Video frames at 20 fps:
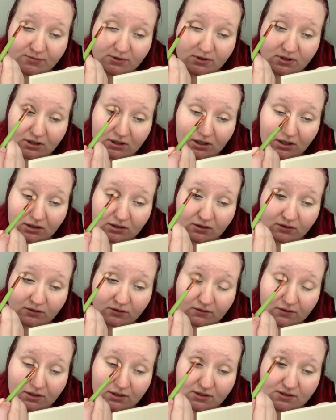putting that in the
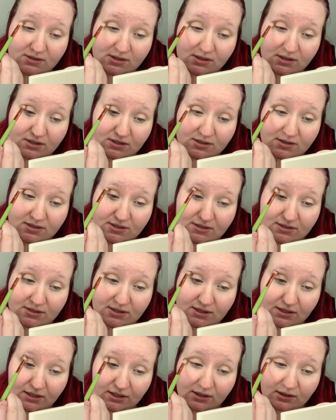crease and then
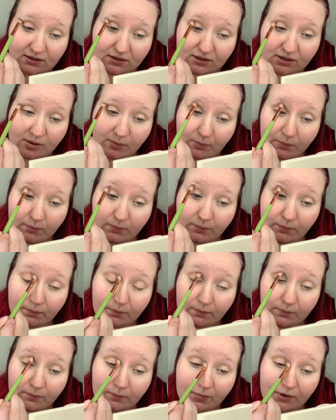slightly
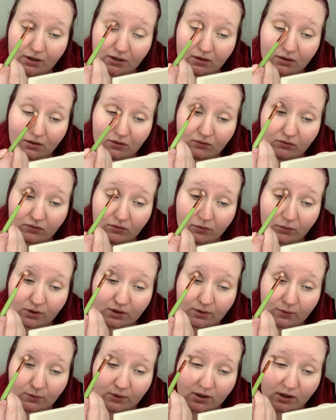above
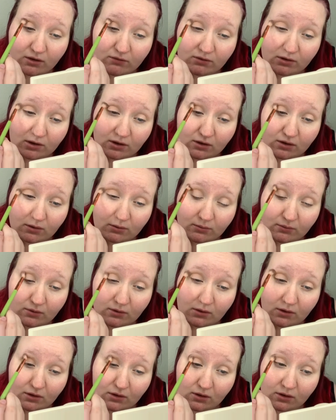with whatever
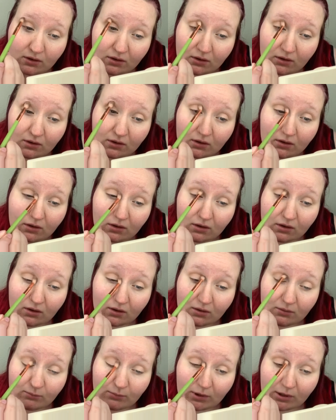
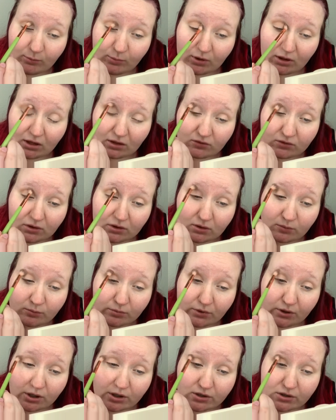might be left on the
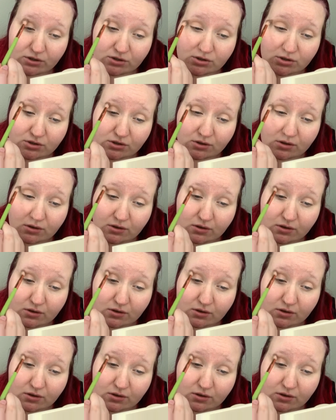brush.